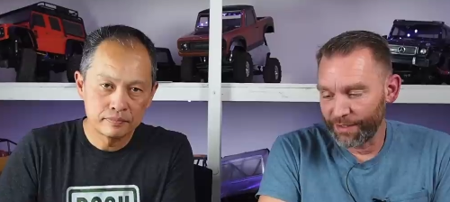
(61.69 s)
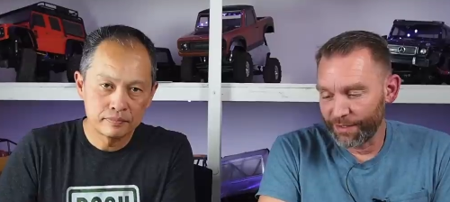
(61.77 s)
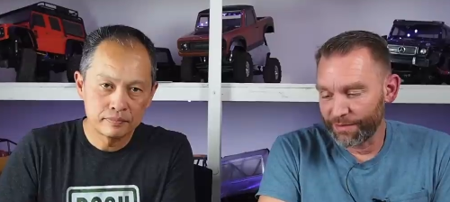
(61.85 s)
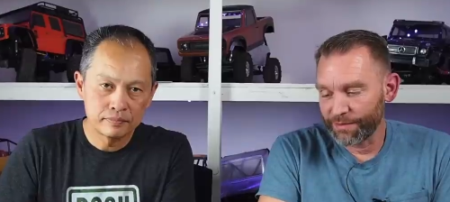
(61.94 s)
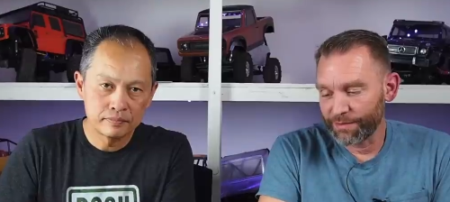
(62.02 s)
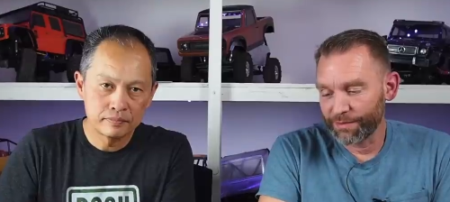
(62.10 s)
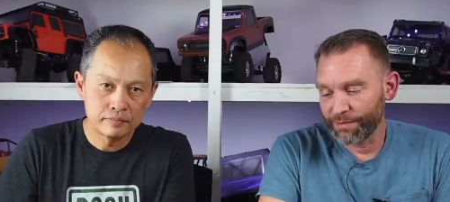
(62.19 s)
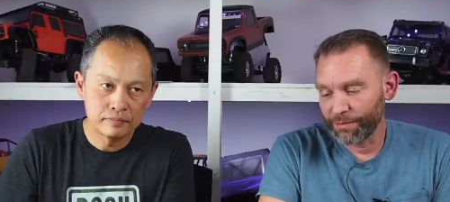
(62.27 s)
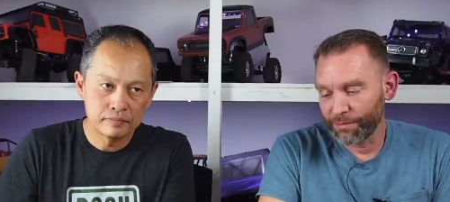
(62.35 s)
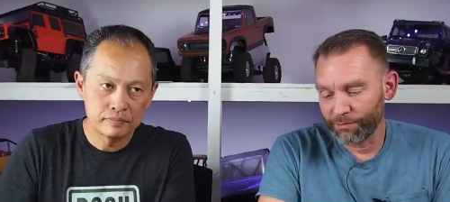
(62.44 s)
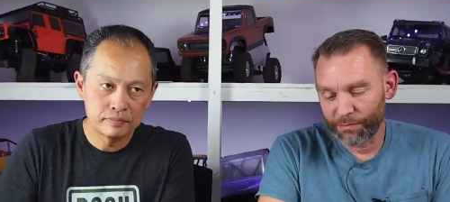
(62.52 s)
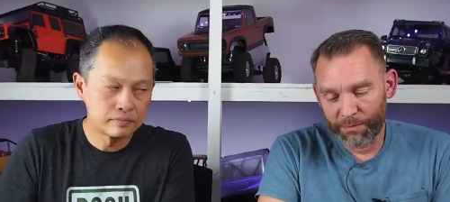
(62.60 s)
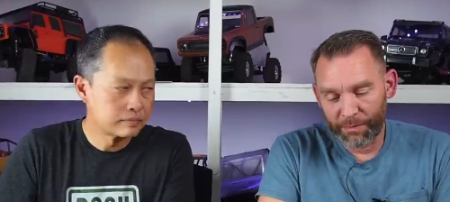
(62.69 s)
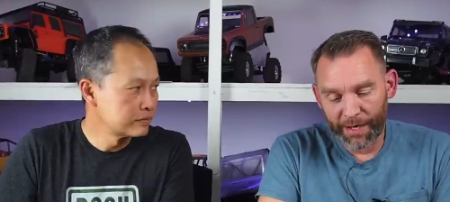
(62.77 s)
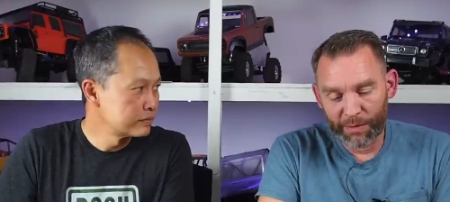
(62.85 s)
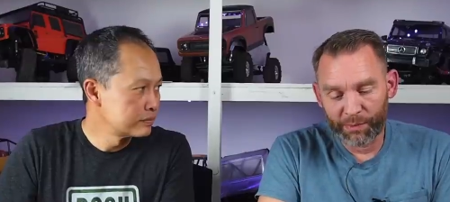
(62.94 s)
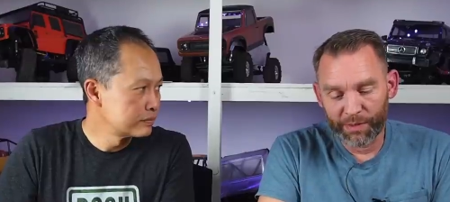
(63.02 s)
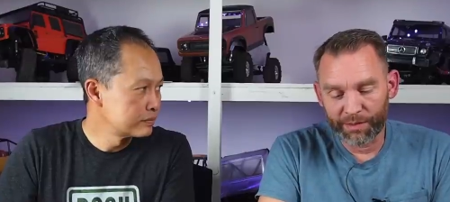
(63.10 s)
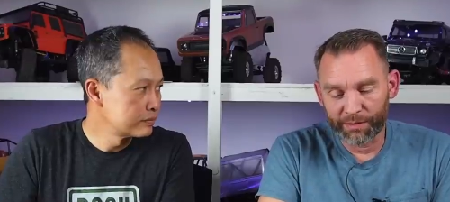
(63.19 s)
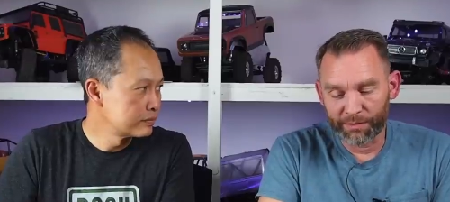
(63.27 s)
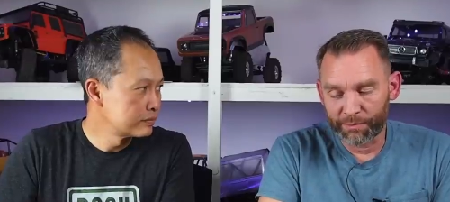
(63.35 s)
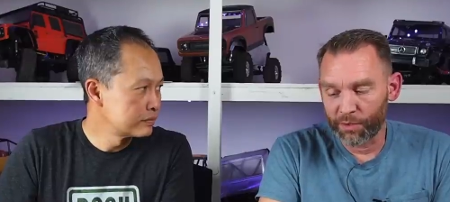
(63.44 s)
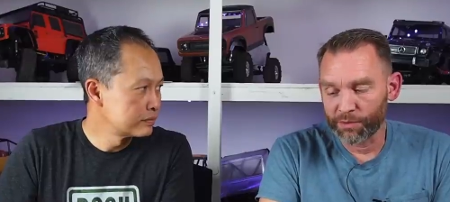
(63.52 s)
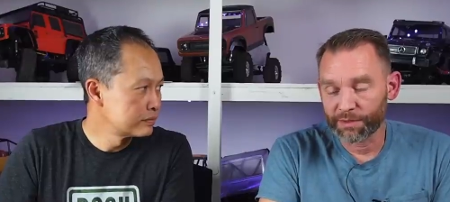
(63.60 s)
Speaker 1: is, in my opinion, the
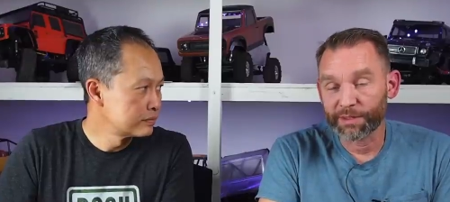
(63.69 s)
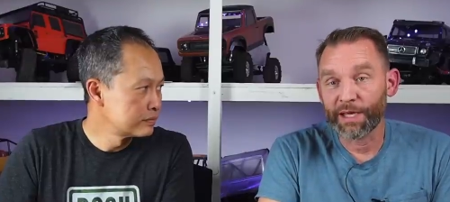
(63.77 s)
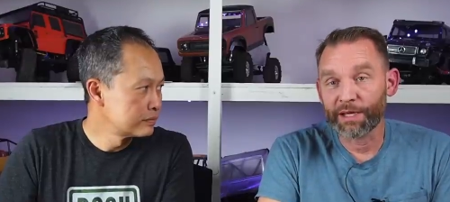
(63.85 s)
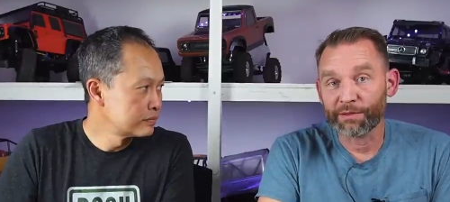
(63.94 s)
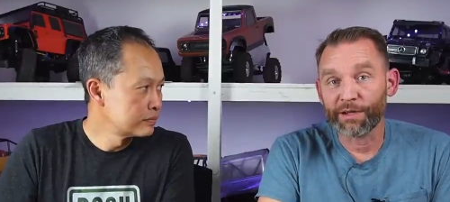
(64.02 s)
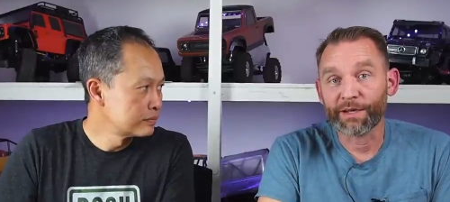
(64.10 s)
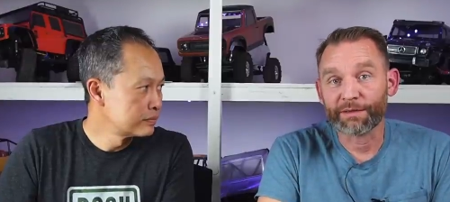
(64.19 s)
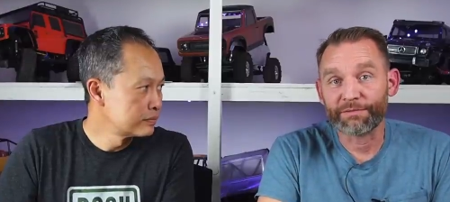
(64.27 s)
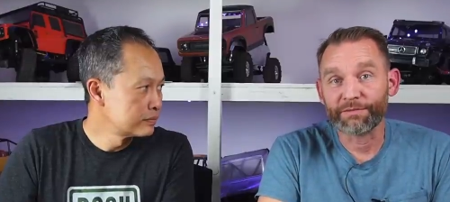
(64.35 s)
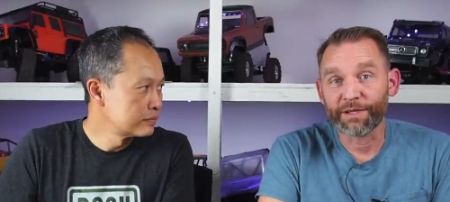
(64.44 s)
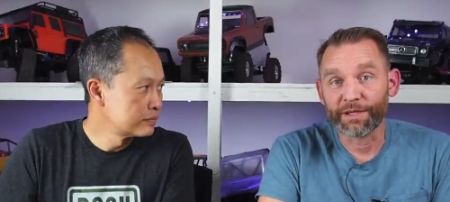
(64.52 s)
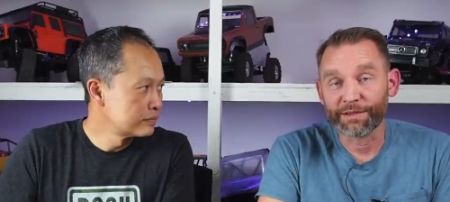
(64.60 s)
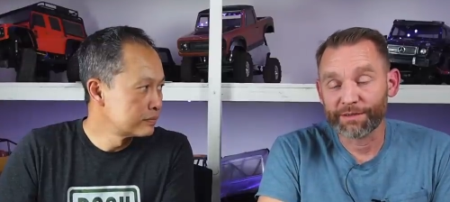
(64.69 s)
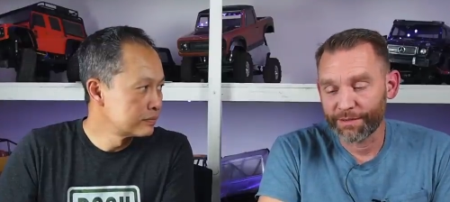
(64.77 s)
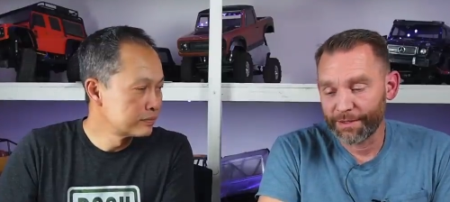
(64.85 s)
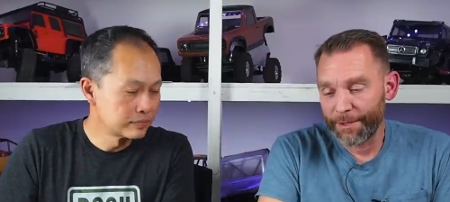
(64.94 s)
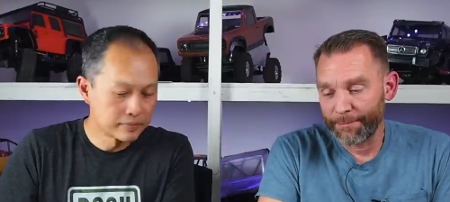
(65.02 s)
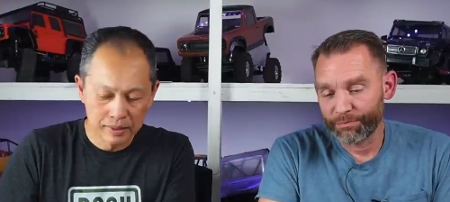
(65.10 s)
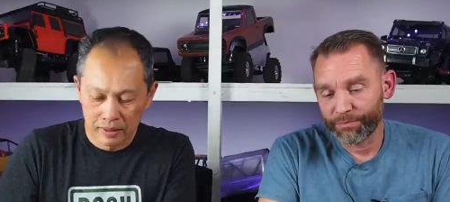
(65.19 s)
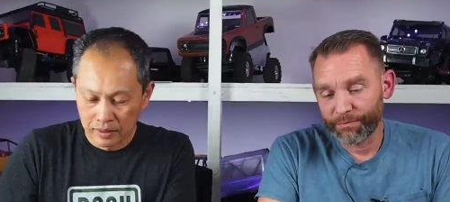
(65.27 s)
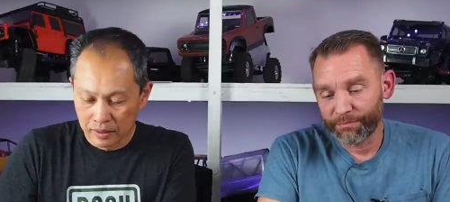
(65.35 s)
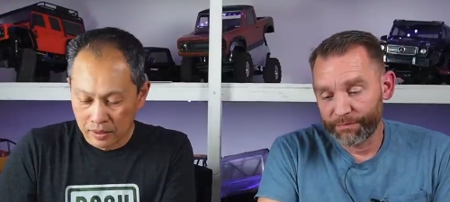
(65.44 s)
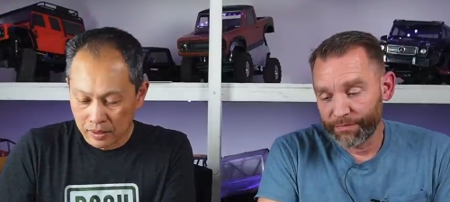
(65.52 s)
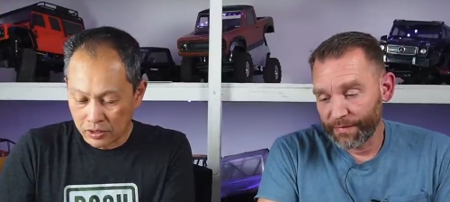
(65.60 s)
most scale that I can find.
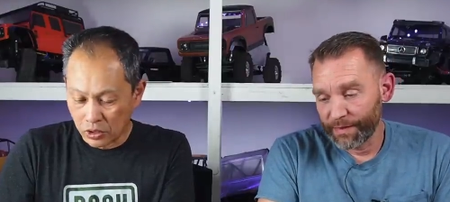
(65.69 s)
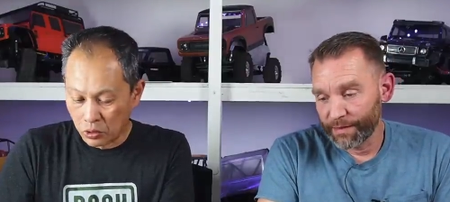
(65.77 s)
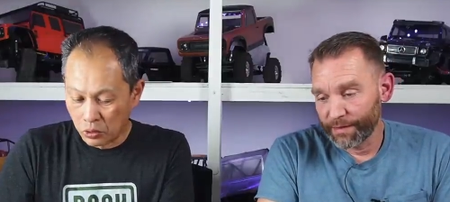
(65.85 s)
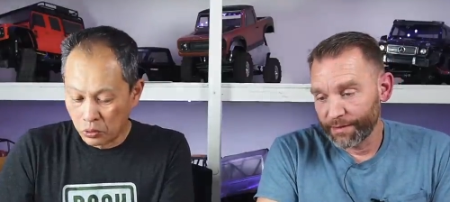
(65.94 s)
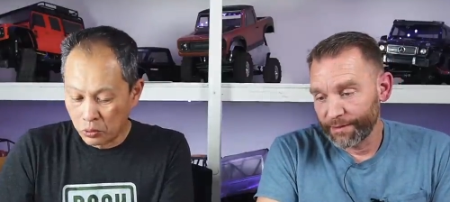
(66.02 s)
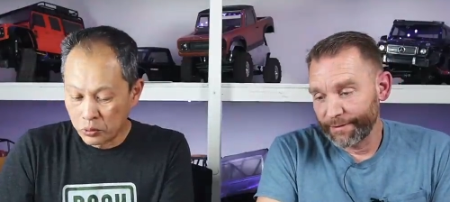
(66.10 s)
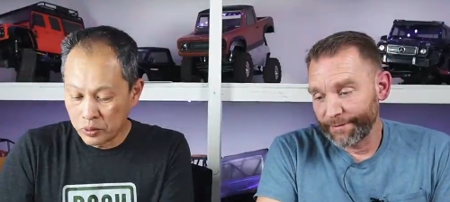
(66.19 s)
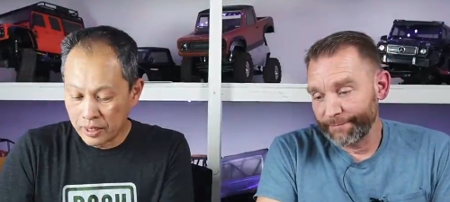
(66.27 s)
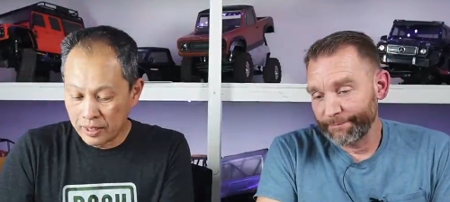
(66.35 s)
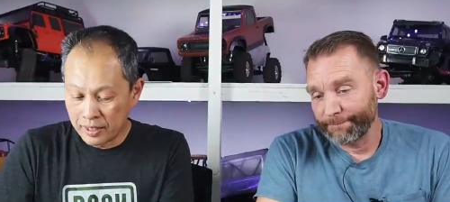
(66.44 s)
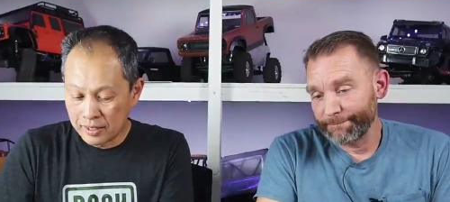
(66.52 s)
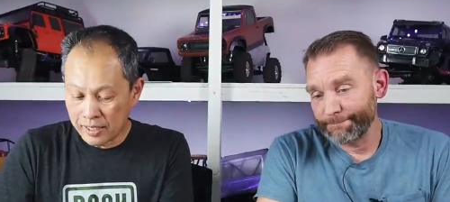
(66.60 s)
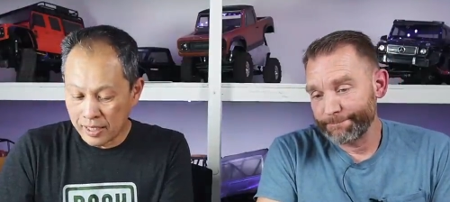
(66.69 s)
Speaker 2: So it is